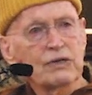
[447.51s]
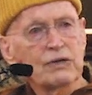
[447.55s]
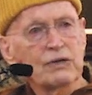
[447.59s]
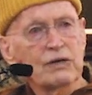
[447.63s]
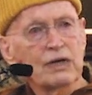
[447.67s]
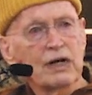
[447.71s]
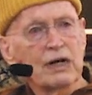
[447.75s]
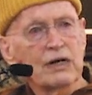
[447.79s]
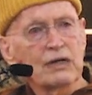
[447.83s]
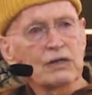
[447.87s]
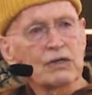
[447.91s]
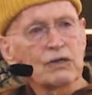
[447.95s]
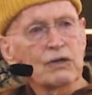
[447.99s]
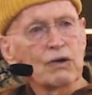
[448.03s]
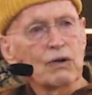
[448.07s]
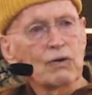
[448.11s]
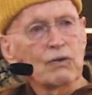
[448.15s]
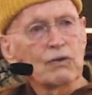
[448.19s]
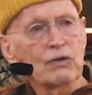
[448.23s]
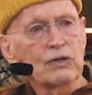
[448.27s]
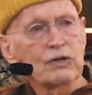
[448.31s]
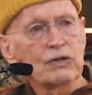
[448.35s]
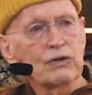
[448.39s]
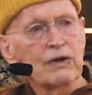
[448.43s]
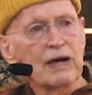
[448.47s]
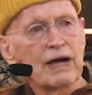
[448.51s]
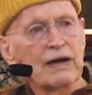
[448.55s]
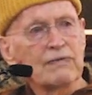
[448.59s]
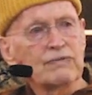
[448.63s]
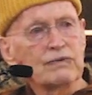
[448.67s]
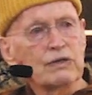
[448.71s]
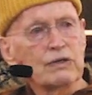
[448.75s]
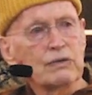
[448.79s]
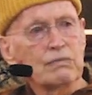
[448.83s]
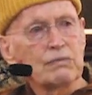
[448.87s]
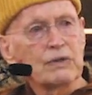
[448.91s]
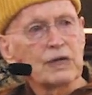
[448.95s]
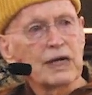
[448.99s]
You're not told you
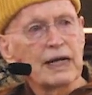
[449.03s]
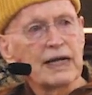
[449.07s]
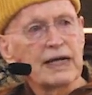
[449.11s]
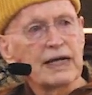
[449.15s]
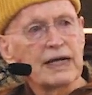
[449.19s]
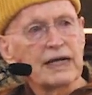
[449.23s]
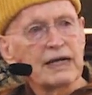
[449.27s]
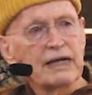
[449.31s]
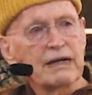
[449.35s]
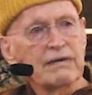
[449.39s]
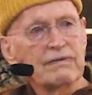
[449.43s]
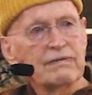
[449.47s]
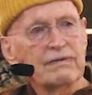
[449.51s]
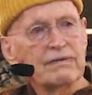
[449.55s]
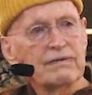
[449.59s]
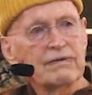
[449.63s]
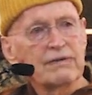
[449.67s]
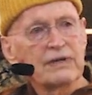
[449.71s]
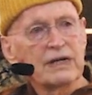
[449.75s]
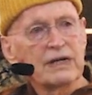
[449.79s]
have to believe.